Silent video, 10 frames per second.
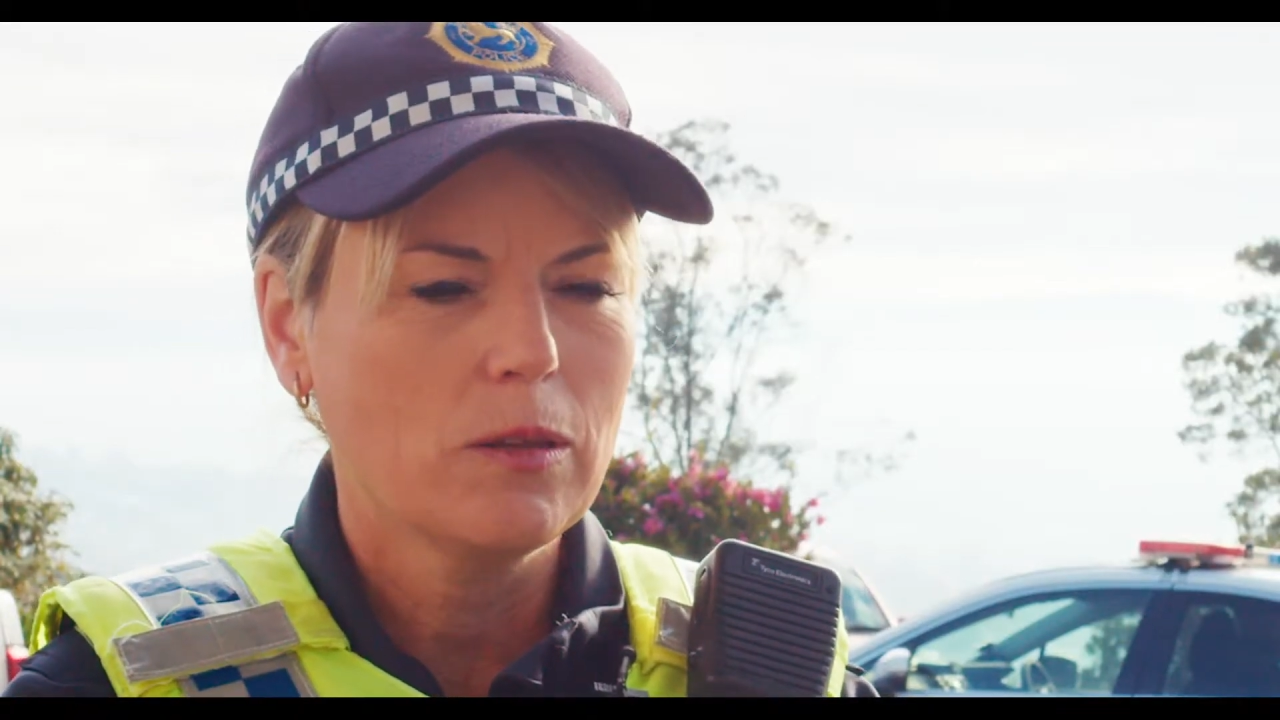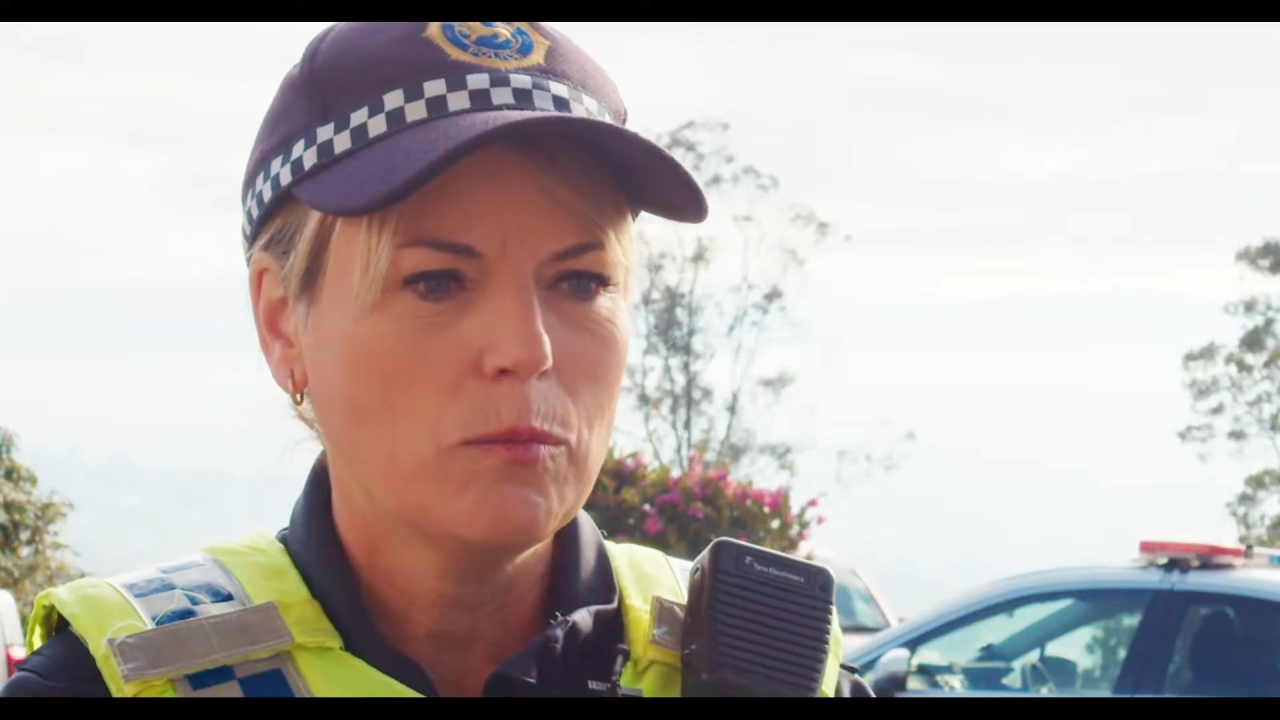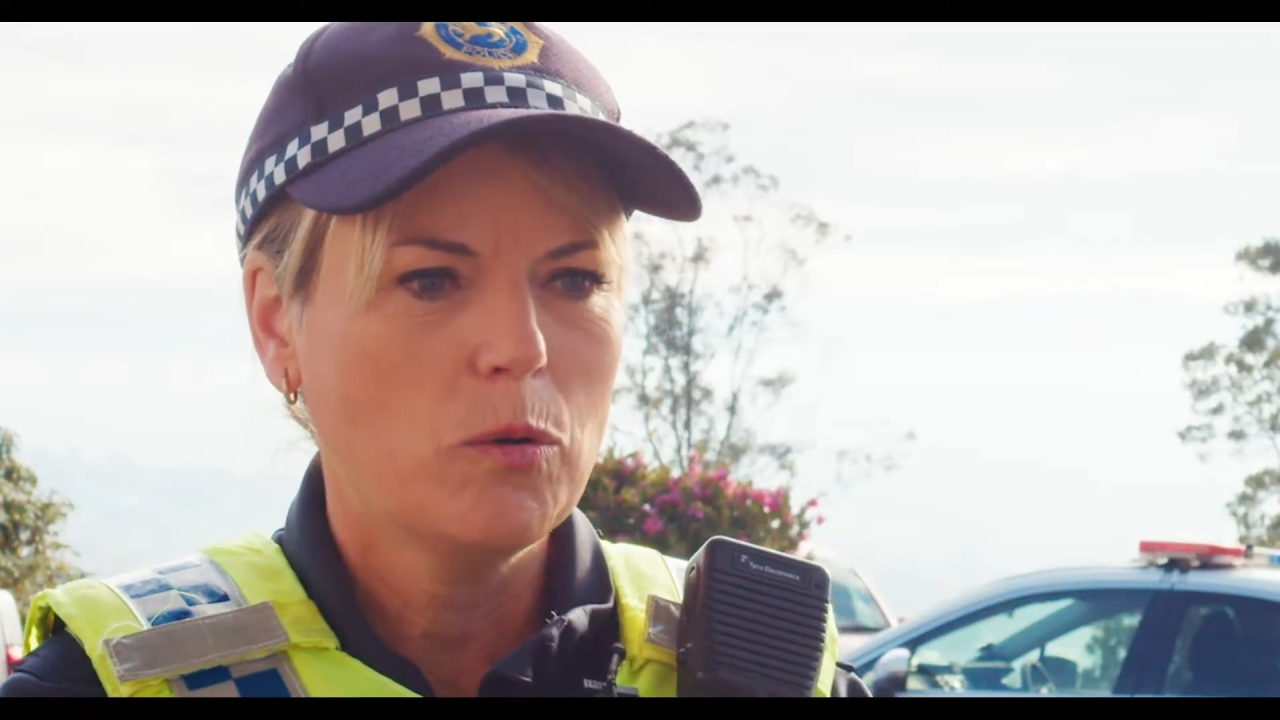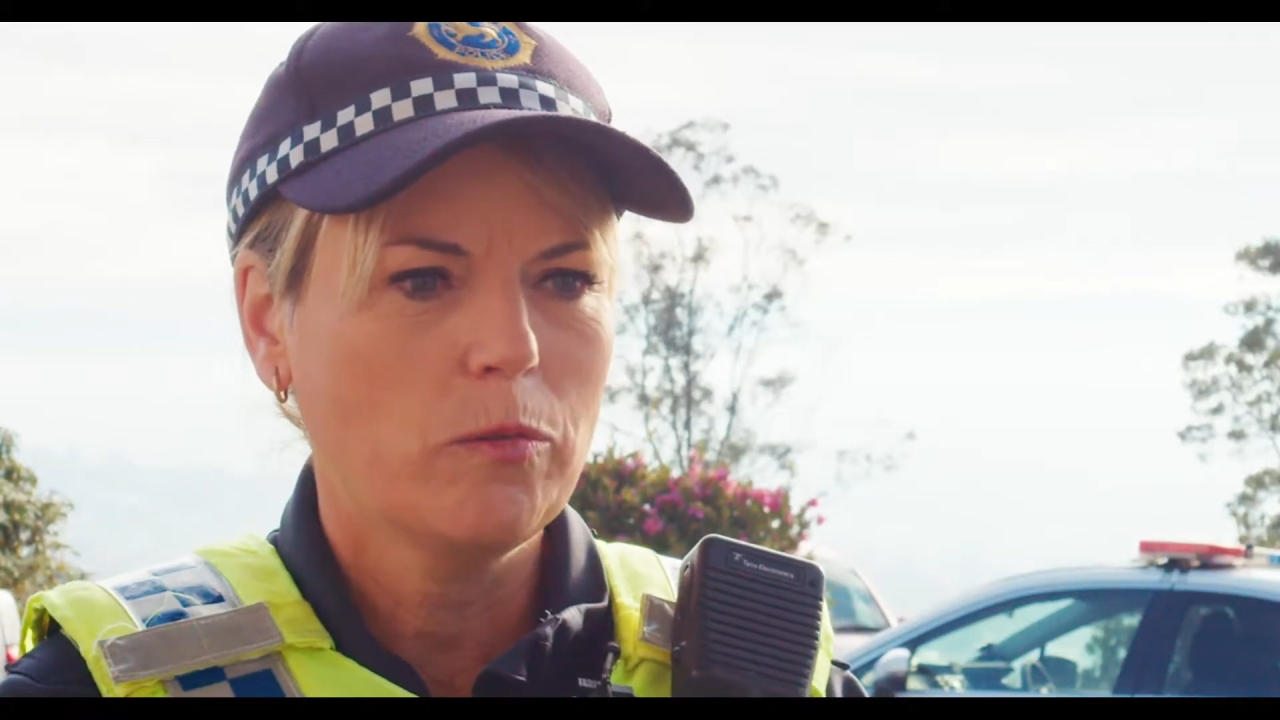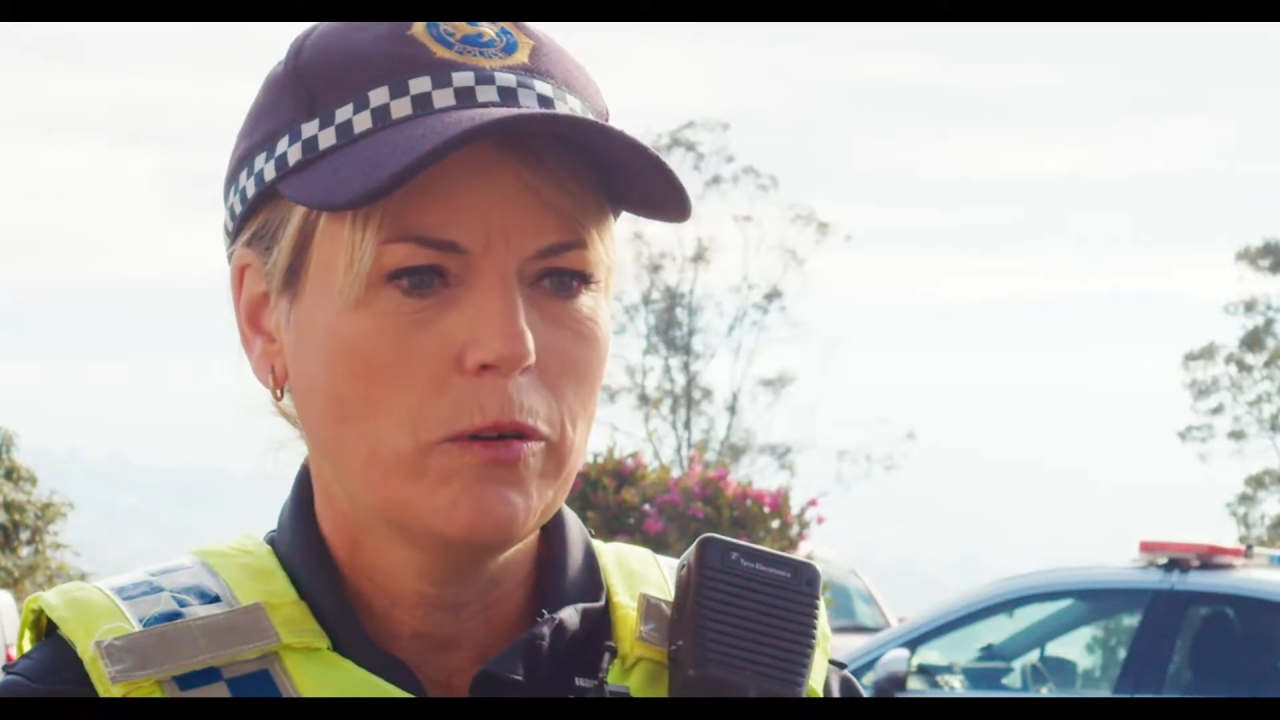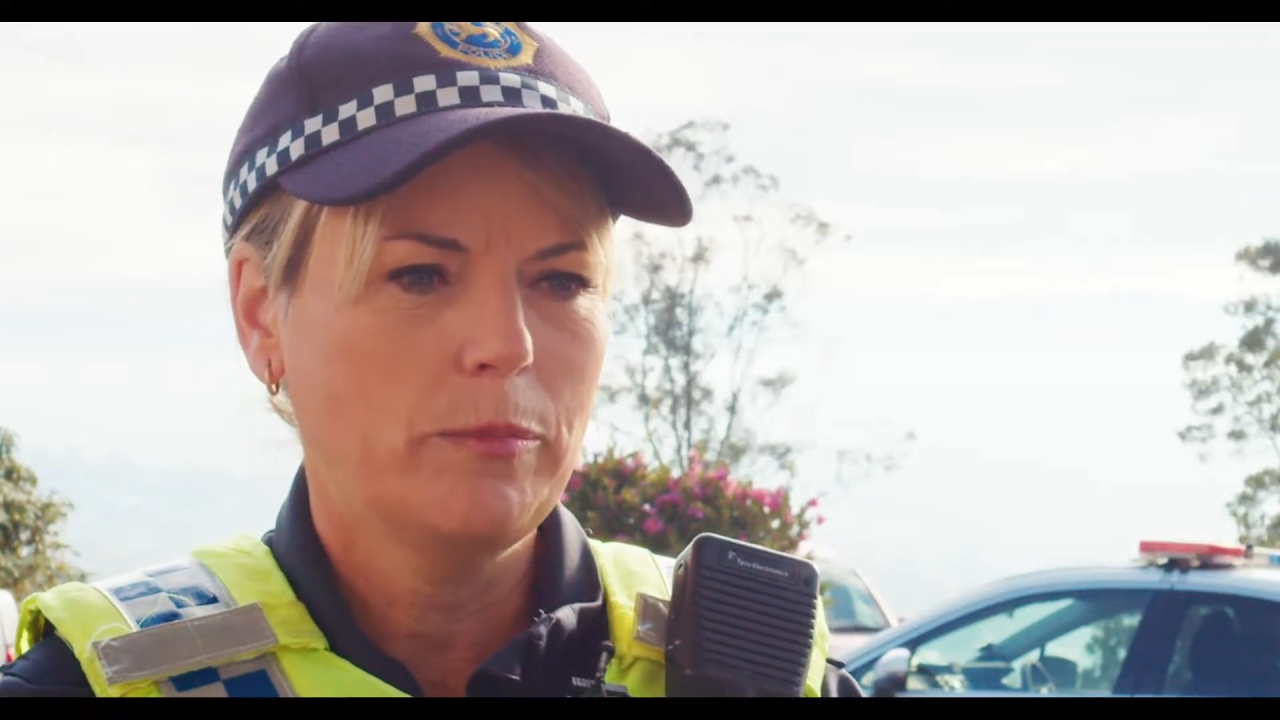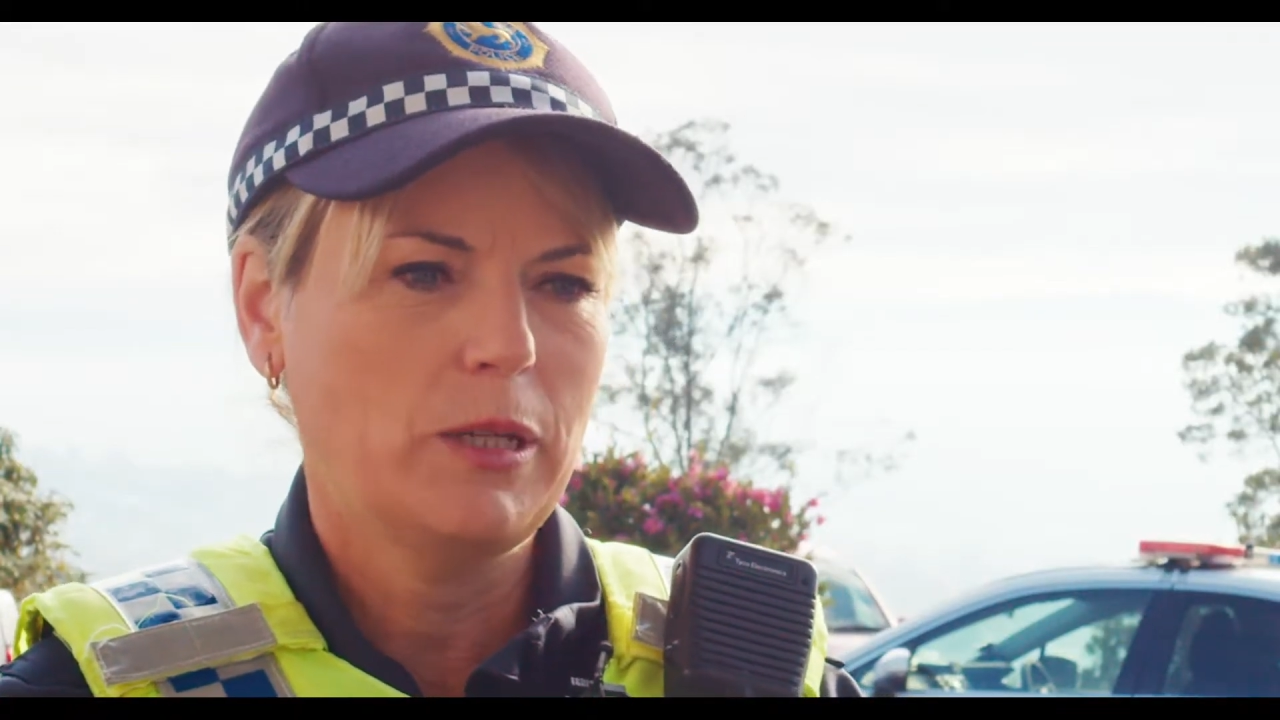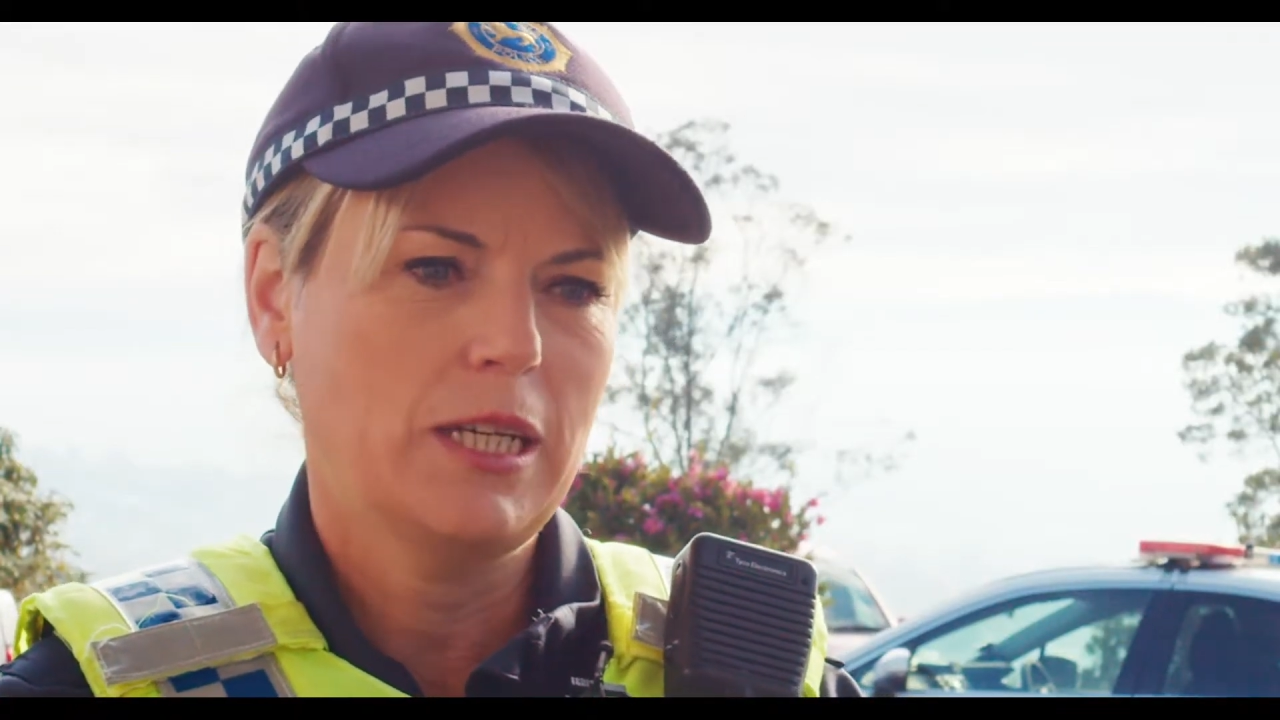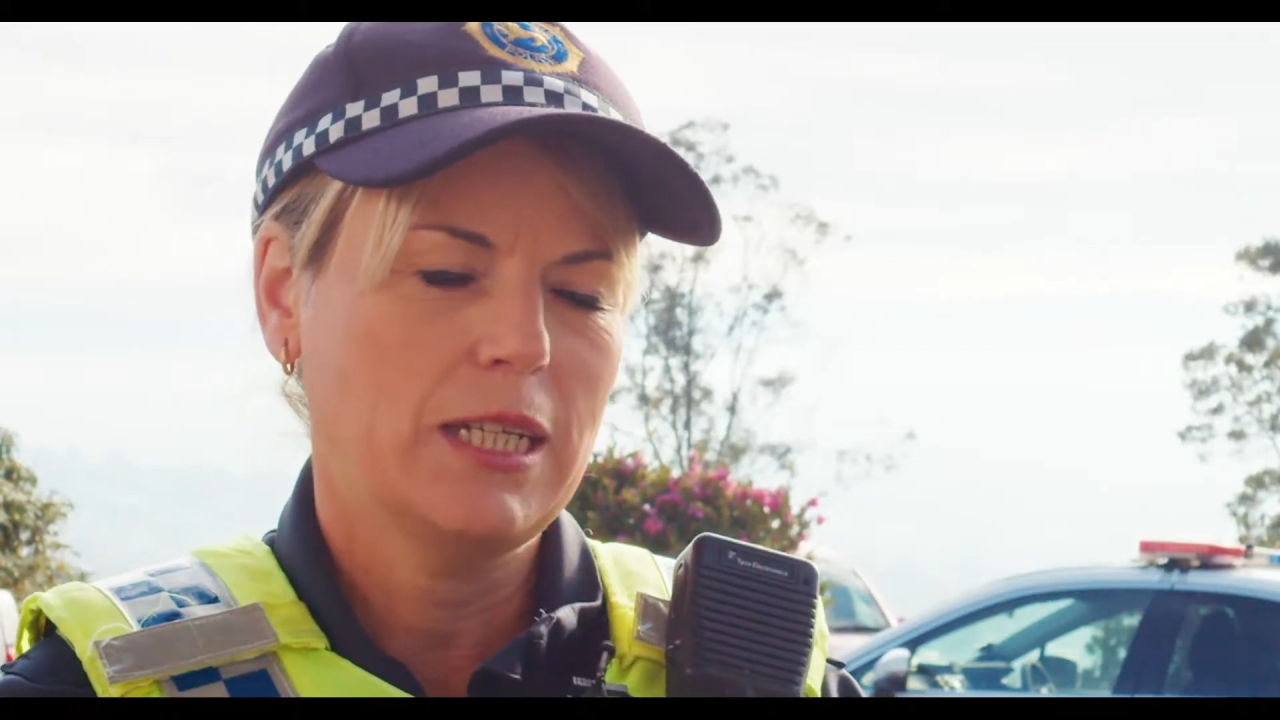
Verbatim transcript: the more room you